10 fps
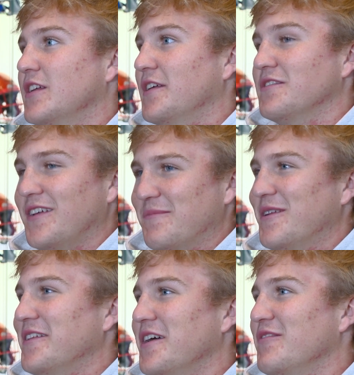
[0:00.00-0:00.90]
I, I
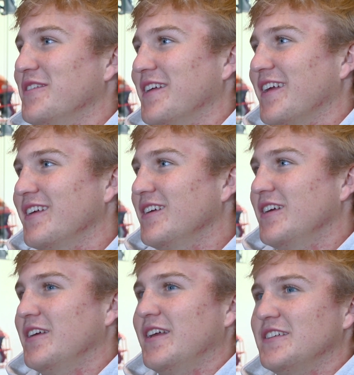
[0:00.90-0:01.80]
mean, I love it. Like
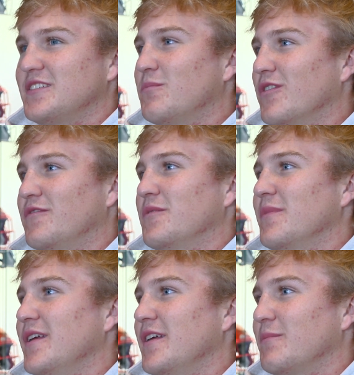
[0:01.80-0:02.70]
his support for
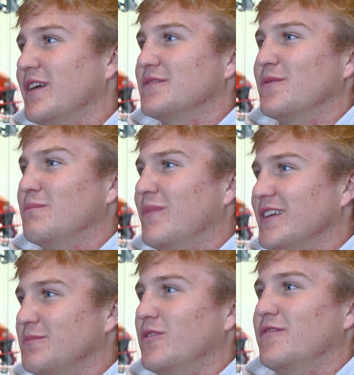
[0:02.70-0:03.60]
me and my my
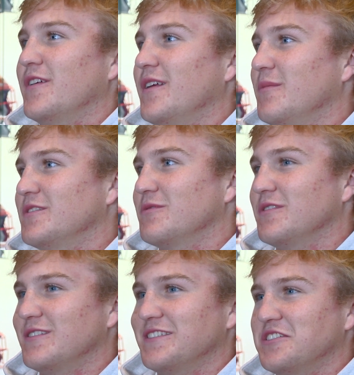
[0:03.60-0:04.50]
support for him, it's one of
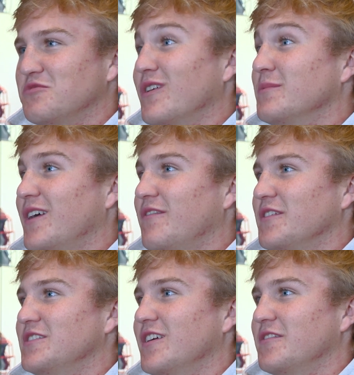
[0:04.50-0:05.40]
those things that just rubs off
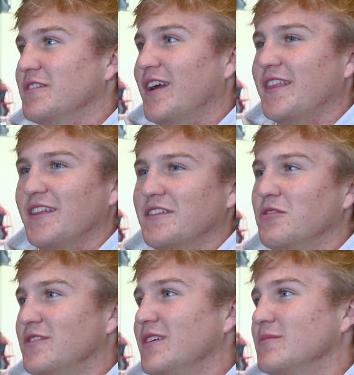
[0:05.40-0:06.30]
on each other. And I think the
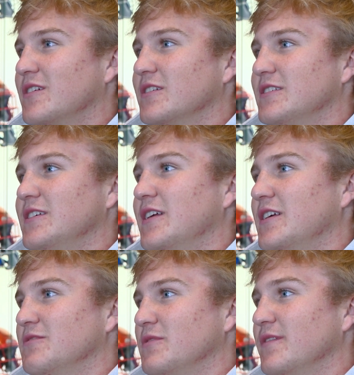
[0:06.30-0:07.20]
whole team's starting to see that
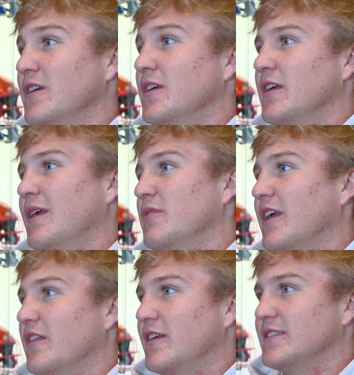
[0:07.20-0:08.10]
as we came
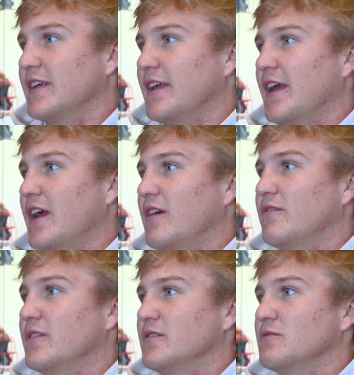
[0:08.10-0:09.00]
together in that second
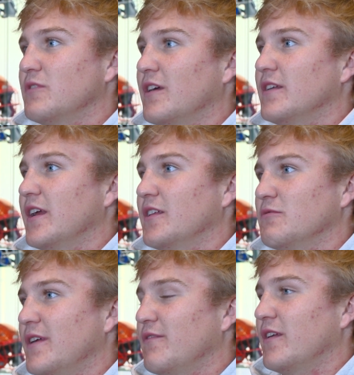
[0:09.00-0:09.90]
half and rallied together whenever
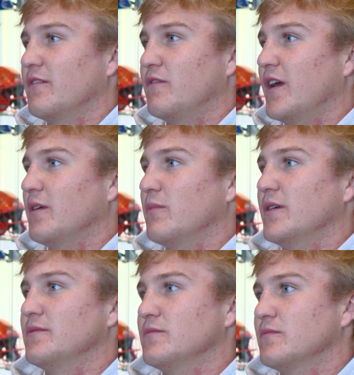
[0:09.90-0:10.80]
were never out of the fight.
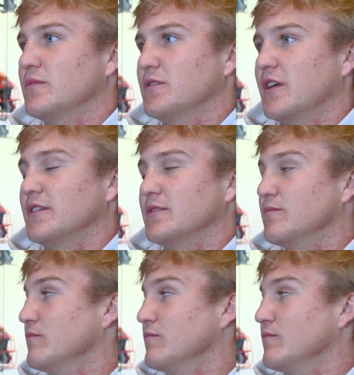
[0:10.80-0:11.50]
But was awesome.